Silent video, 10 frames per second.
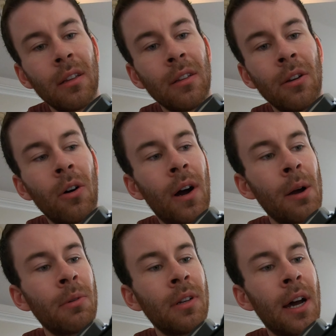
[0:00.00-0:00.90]

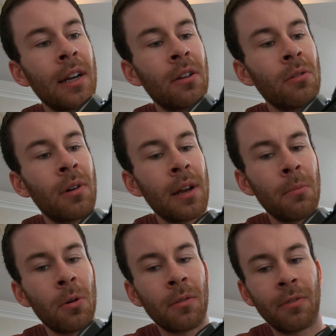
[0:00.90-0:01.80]
I'd go ride
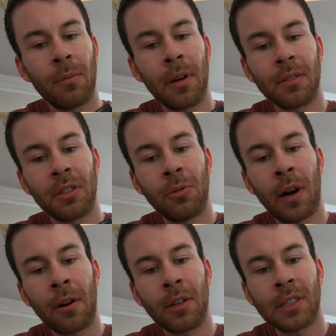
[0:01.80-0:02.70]
moto for about 2
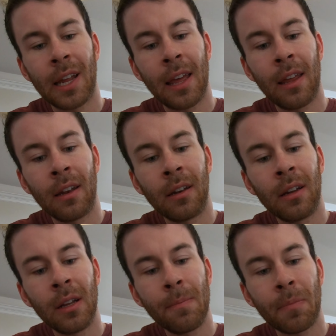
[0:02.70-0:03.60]
hours and